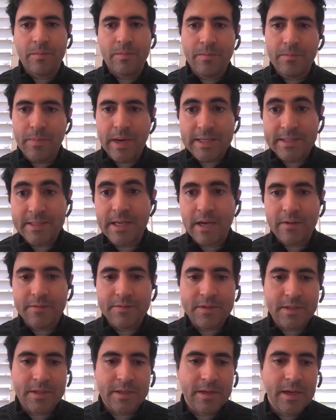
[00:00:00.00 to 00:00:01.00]

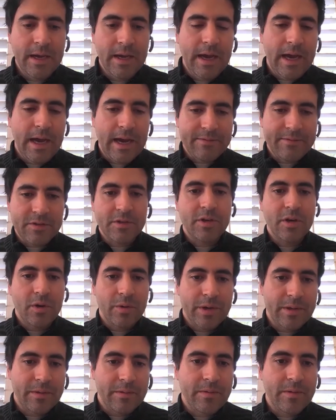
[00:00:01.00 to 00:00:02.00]
myself to have to
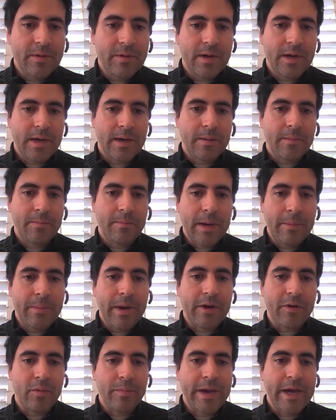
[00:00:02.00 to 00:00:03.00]
go and
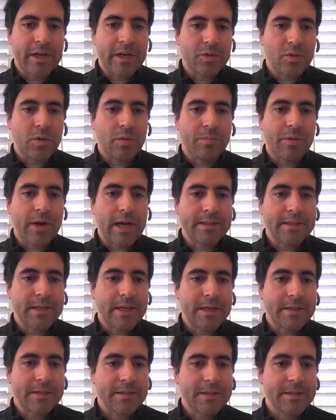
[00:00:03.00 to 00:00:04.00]
micromanage the whole
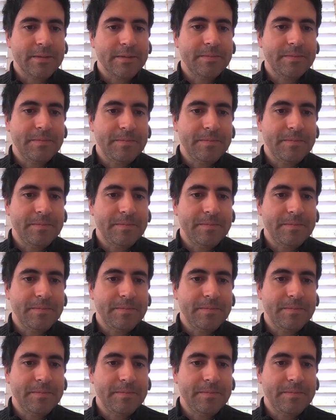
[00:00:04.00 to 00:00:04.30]
process.